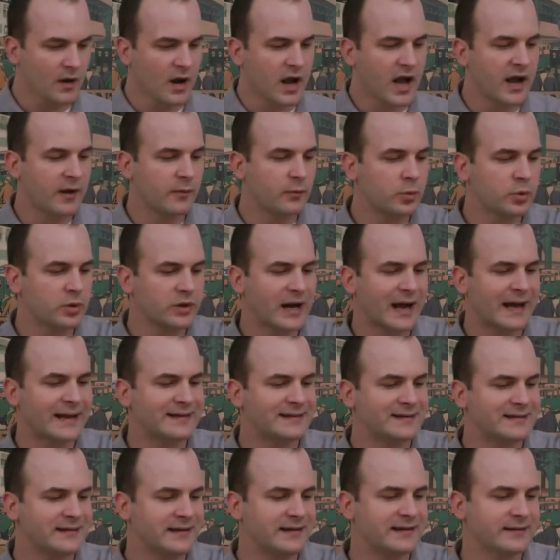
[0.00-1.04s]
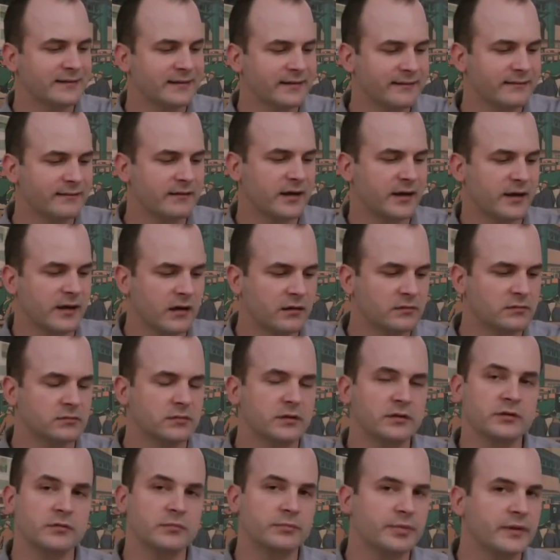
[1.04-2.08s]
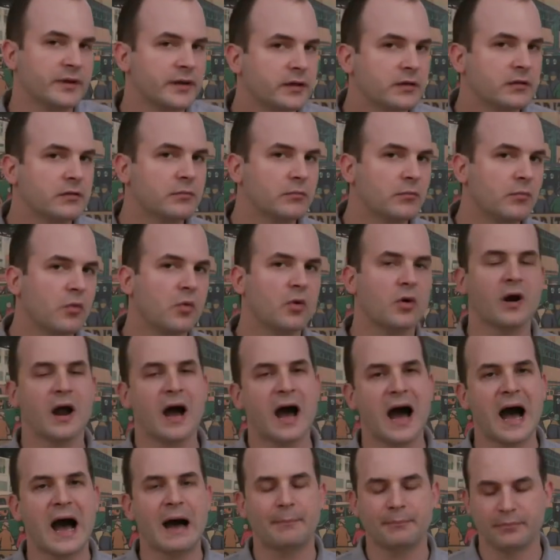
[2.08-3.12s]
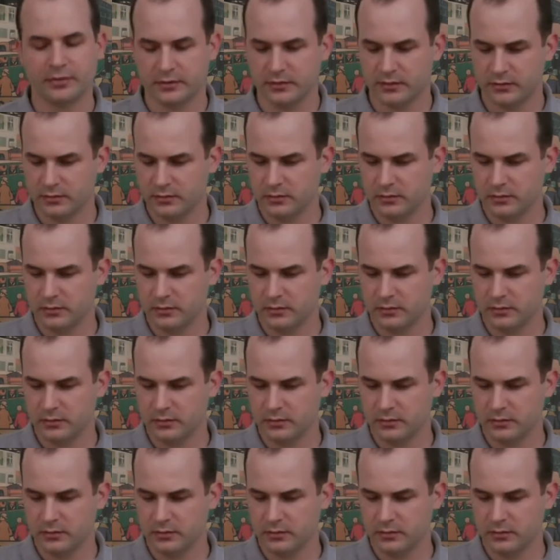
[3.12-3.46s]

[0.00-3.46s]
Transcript: I would ideally like a little bit more hop